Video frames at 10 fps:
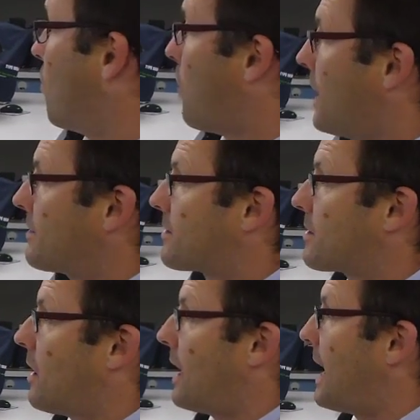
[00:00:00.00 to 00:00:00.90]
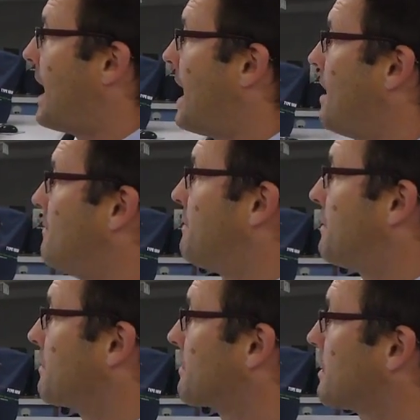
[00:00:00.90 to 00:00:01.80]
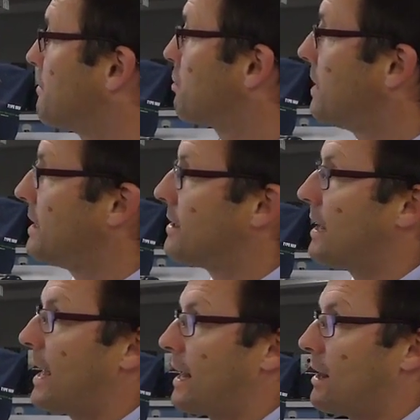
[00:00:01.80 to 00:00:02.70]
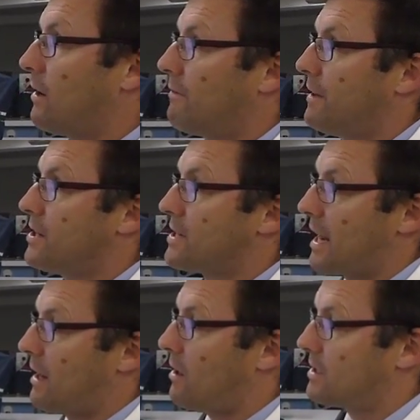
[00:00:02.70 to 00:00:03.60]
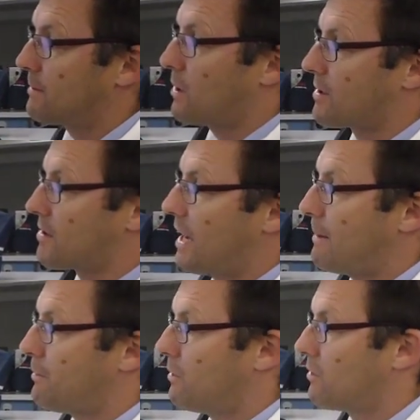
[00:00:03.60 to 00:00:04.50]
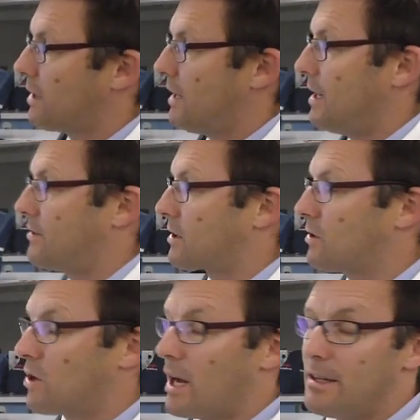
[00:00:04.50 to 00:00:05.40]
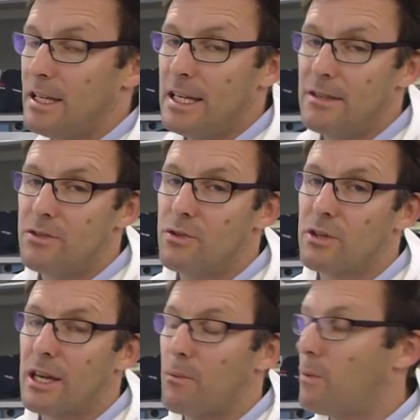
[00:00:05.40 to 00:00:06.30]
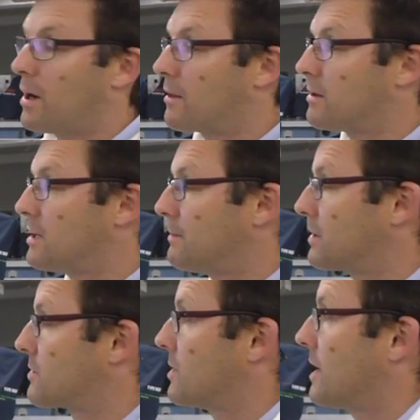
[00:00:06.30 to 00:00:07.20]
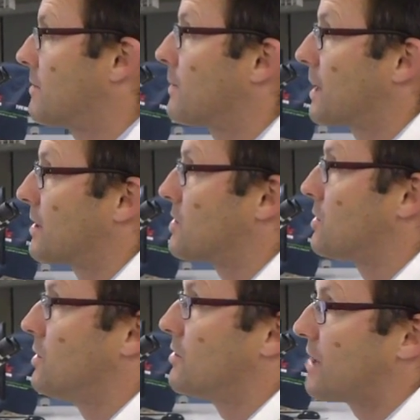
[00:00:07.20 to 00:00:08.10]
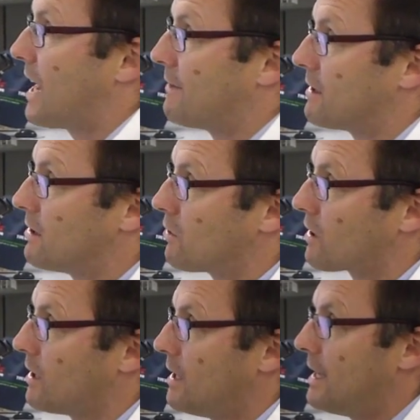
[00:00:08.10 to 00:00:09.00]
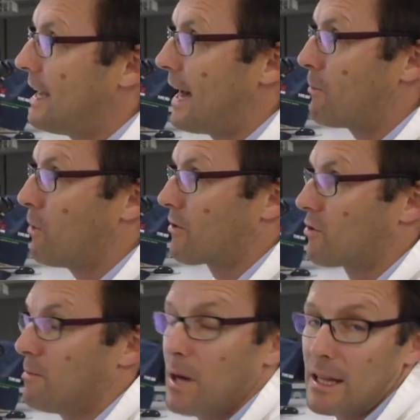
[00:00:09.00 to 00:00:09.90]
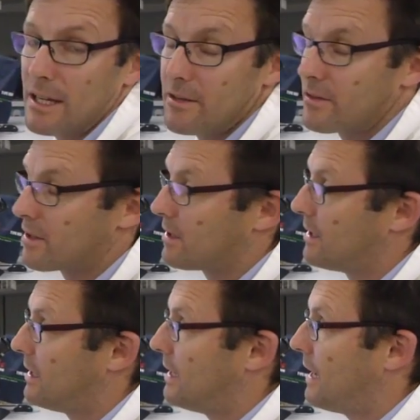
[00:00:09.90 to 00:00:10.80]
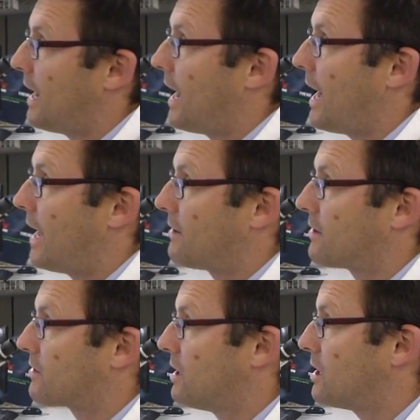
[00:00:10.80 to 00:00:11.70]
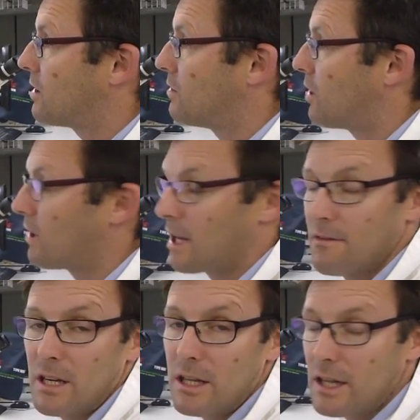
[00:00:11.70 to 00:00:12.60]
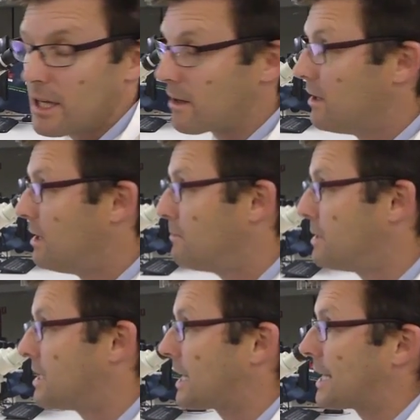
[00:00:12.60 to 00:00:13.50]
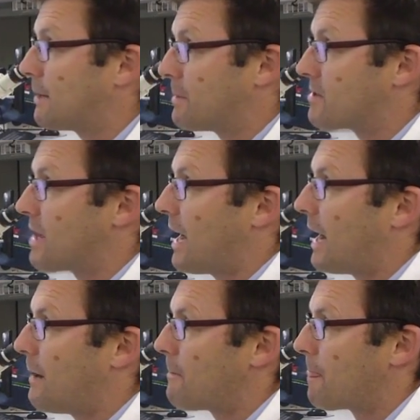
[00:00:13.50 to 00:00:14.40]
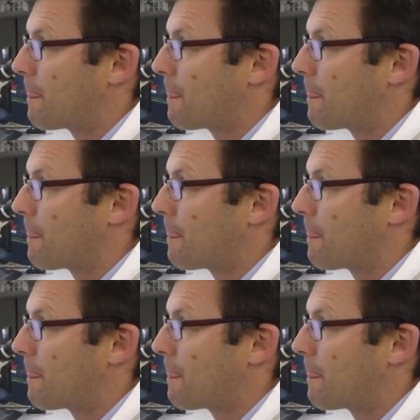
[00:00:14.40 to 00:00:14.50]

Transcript: Once I have finished analysing my samples, it's a good idea to get one of the tutors to have a look at what's on my list and to see that you don't have anything particularly bizarre.